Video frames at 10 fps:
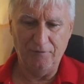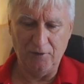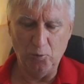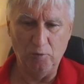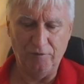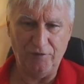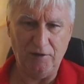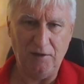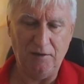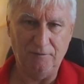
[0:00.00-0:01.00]
then all of
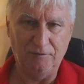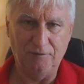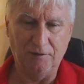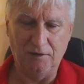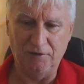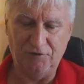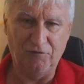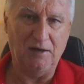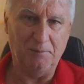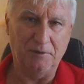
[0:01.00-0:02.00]
the
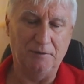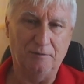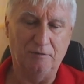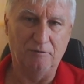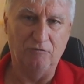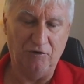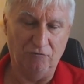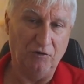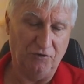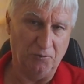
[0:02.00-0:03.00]
development
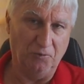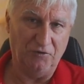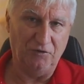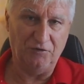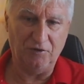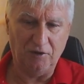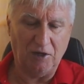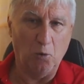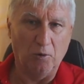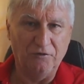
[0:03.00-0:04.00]
resources
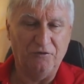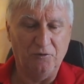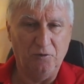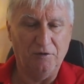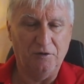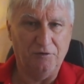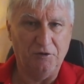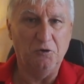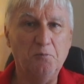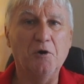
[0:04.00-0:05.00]
go on to the
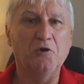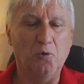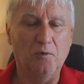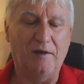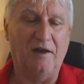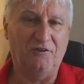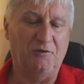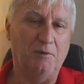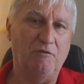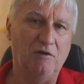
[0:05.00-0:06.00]
model that has
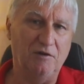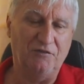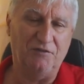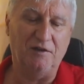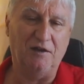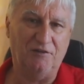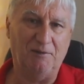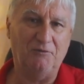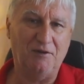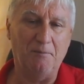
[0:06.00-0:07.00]
to be released the next
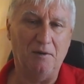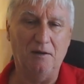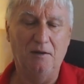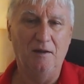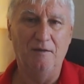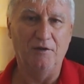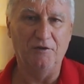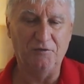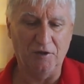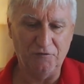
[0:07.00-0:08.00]
September.
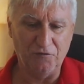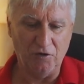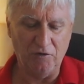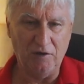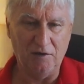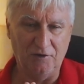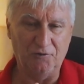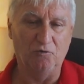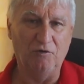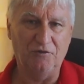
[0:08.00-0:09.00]
There's very
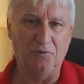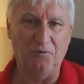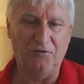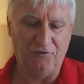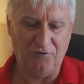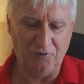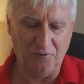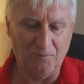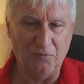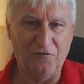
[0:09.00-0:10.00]
little resource
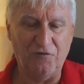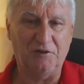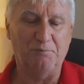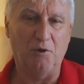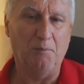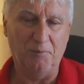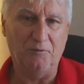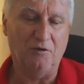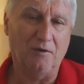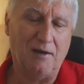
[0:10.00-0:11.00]
to fix
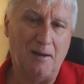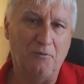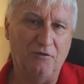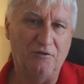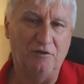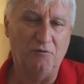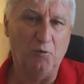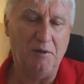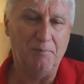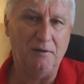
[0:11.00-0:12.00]
problems on cameras that have
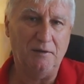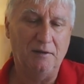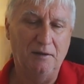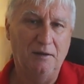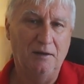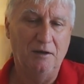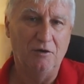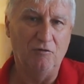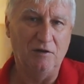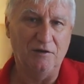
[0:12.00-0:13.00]
already been
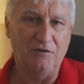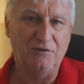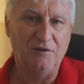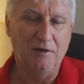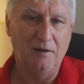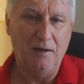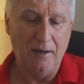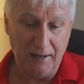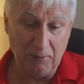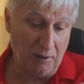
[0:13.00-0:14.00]
released.
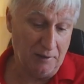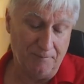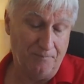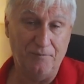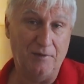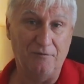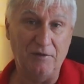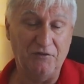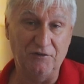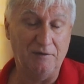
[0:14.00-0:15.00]
Anyway,
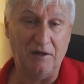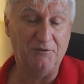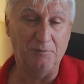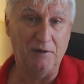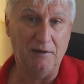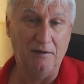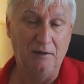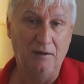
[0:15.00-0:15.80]
that's it. That's my